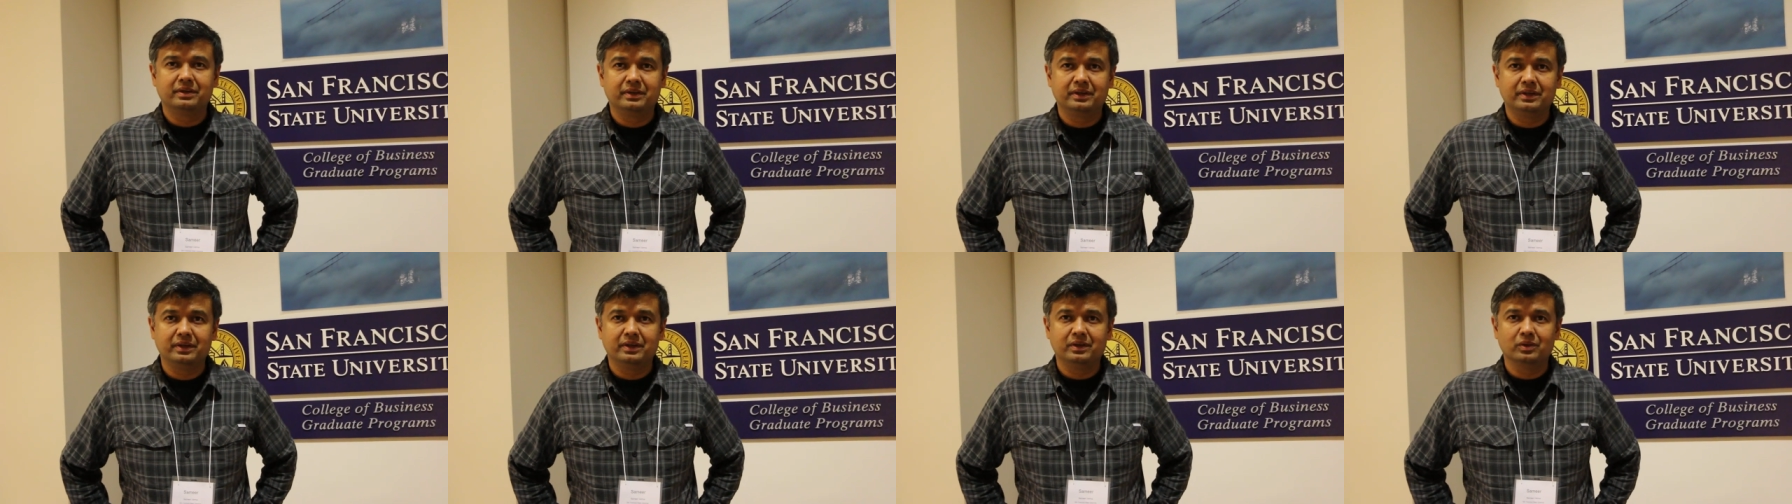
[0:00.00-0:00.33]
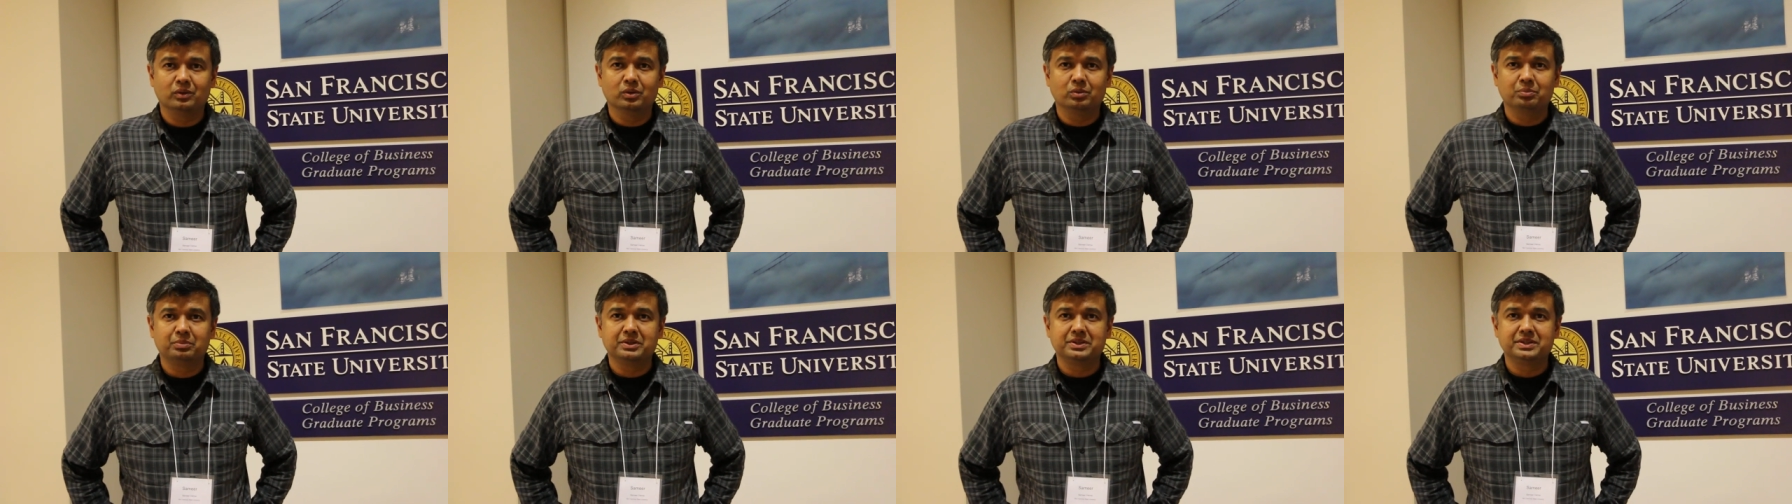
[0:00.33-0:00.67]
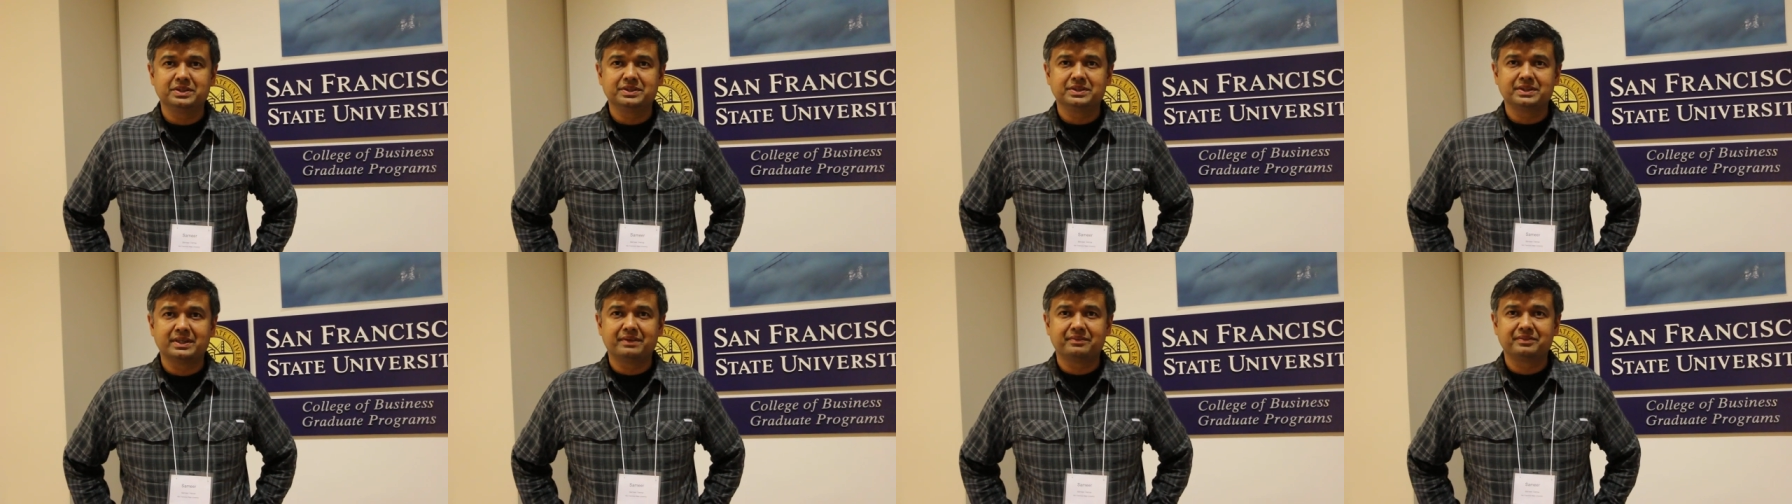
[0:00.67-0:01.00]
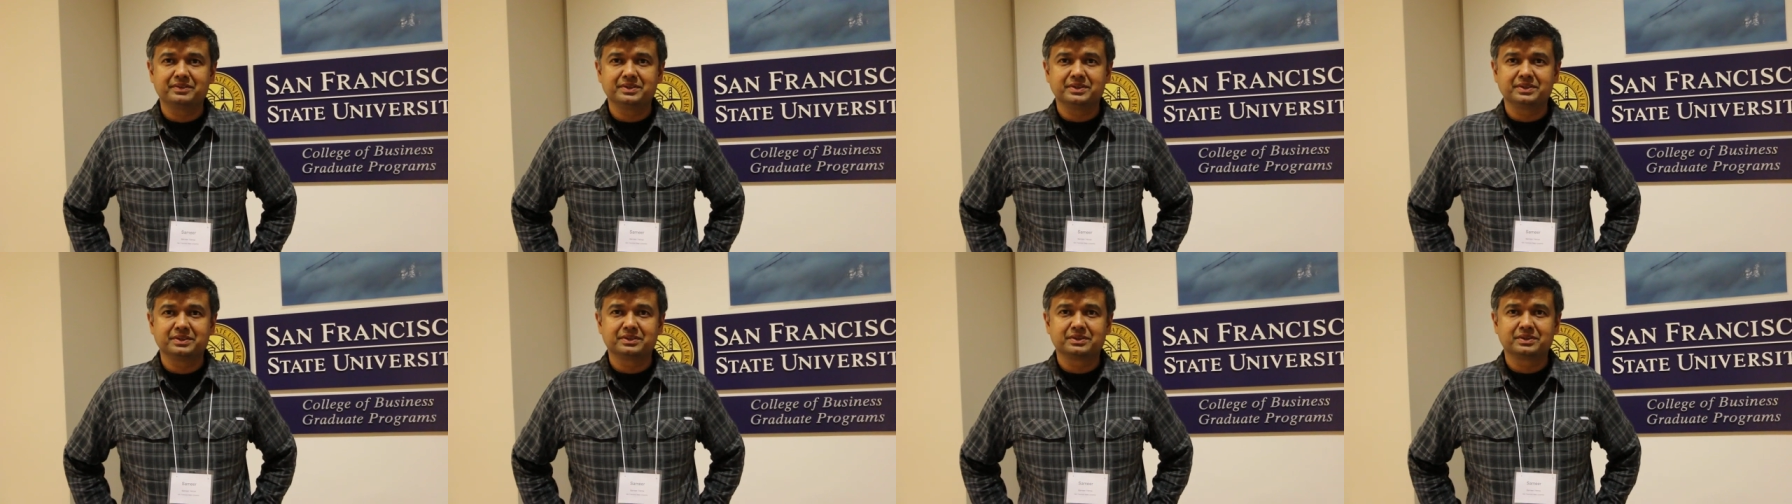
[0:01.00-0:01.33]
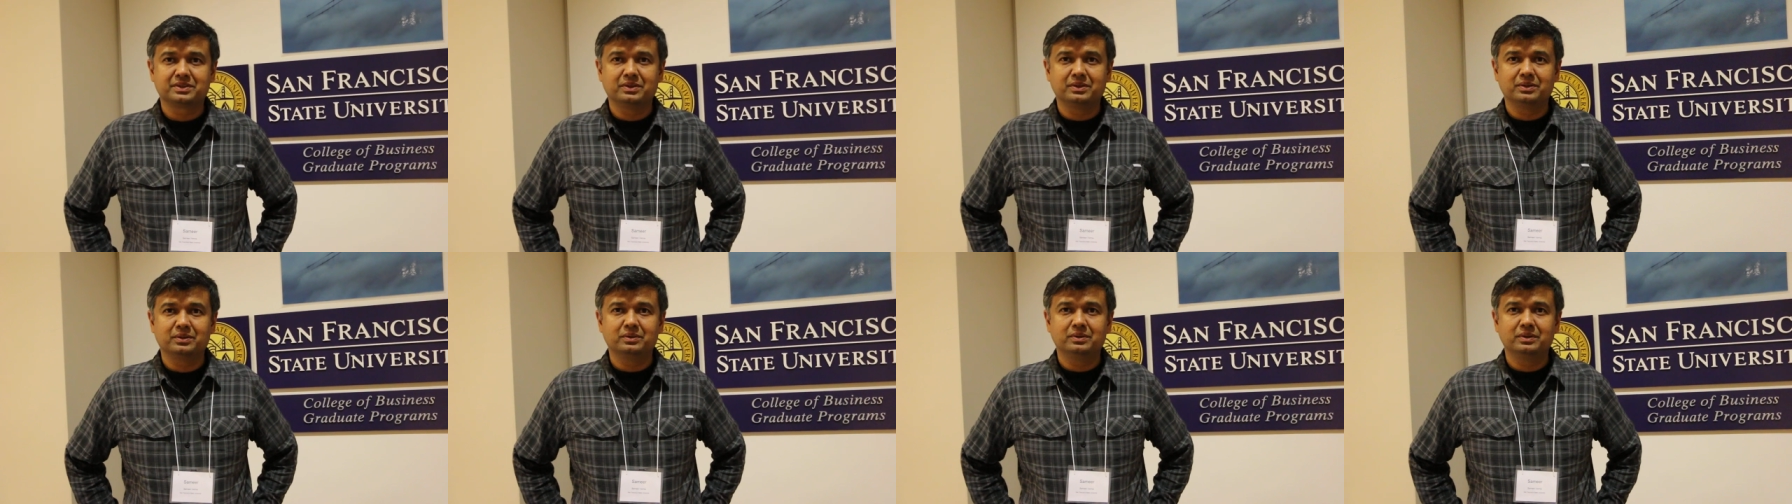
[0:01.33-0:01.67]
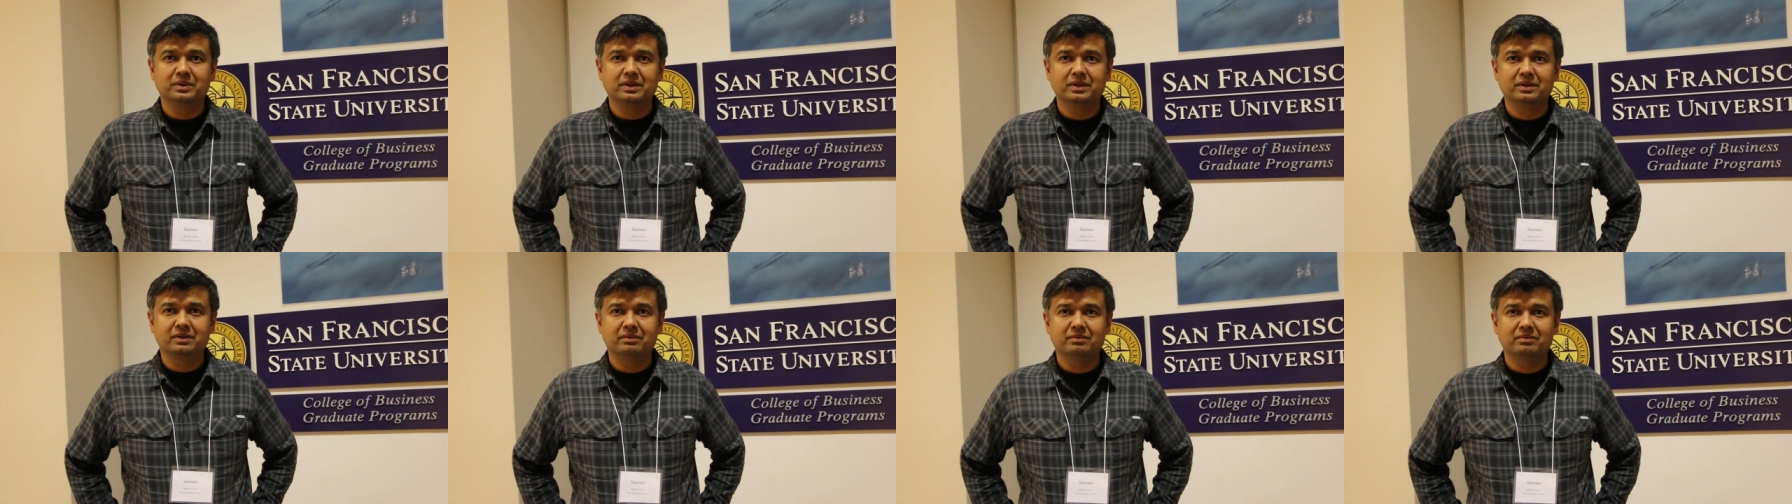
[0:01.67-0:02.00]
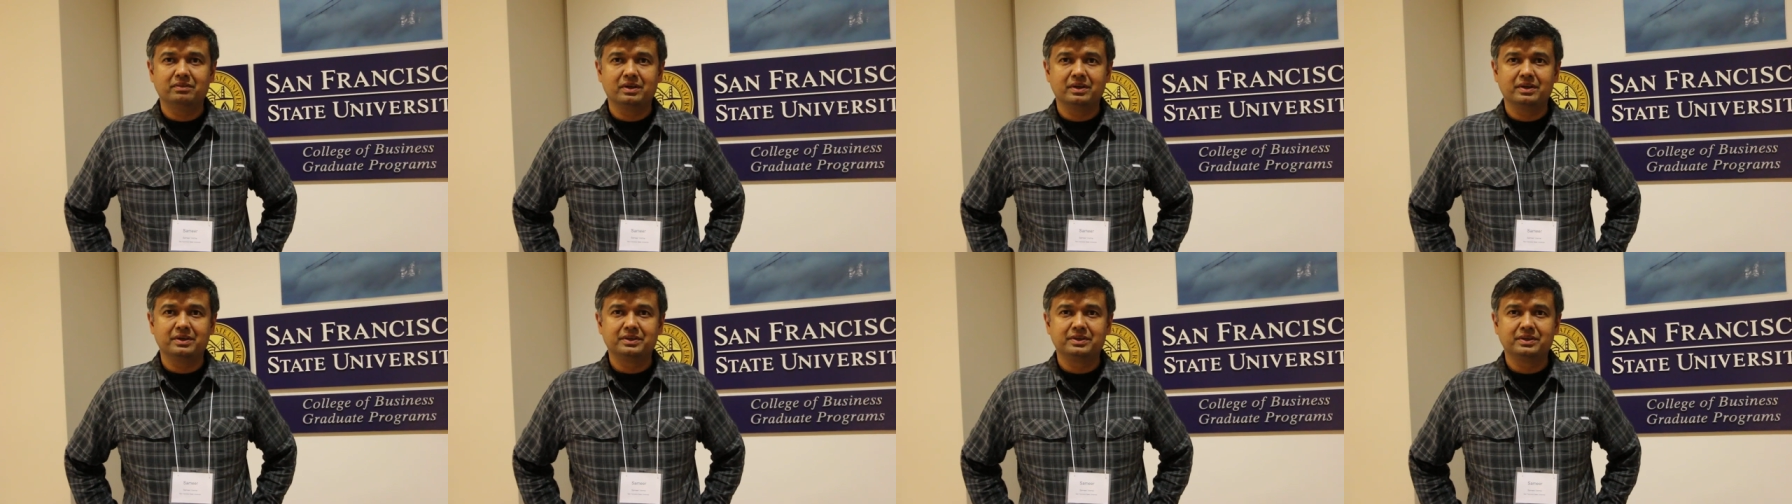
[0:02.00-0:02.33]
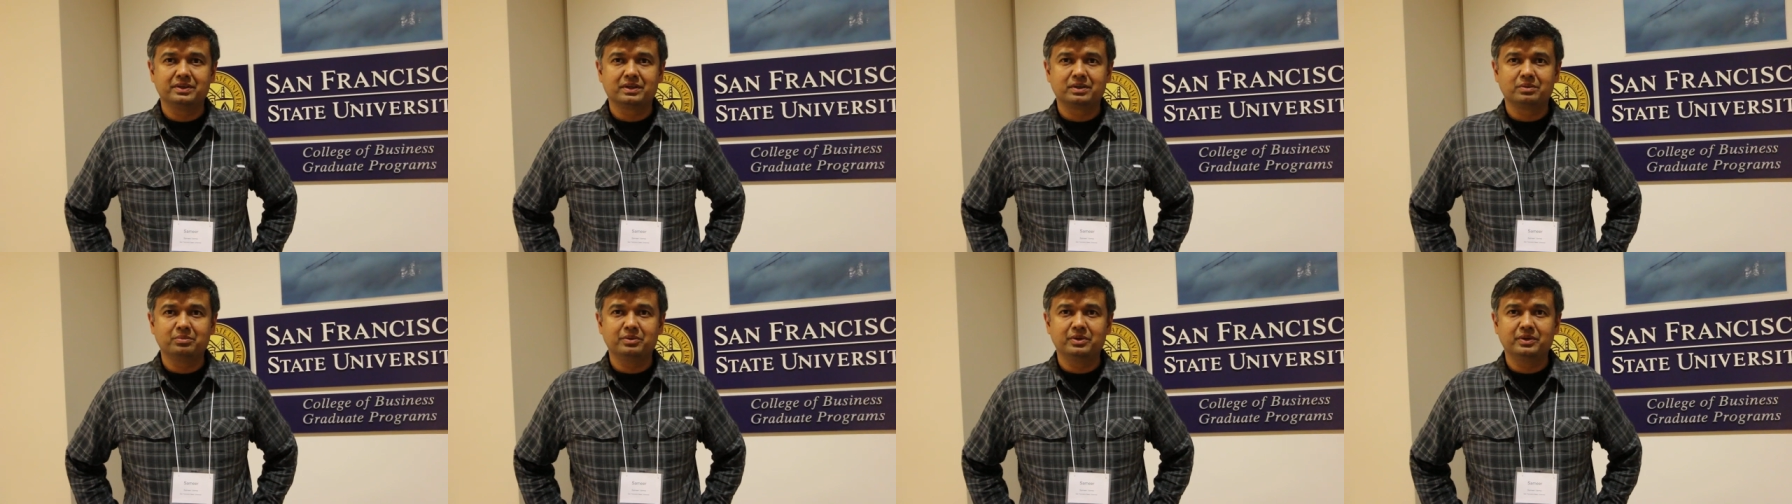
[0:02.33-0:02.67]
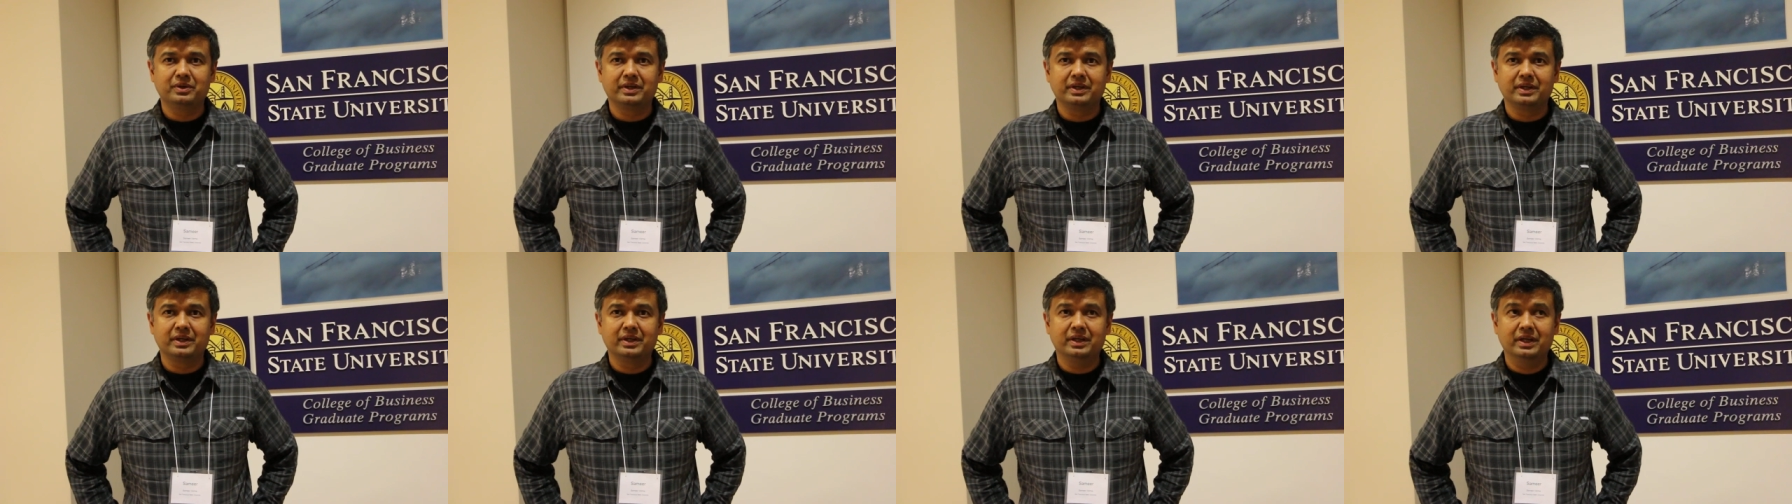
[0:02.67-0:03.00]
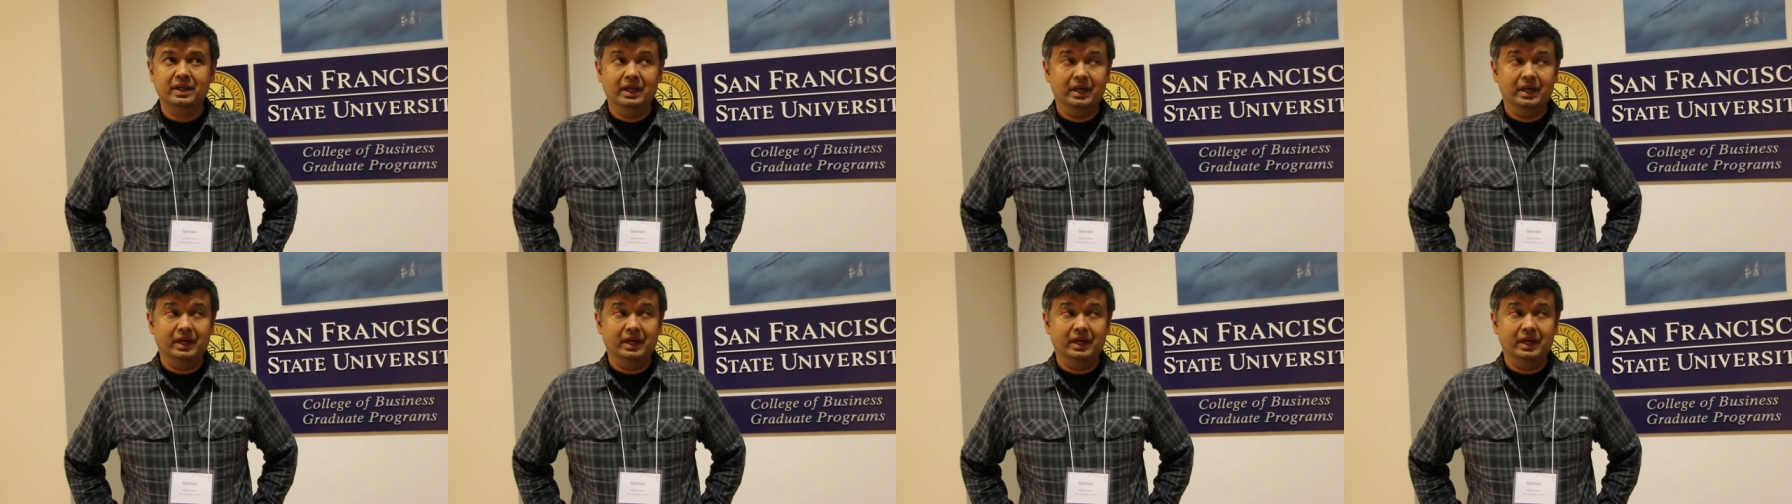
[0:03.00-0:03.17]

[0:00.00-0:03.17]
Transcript: the O L P C San Francisco volunteer community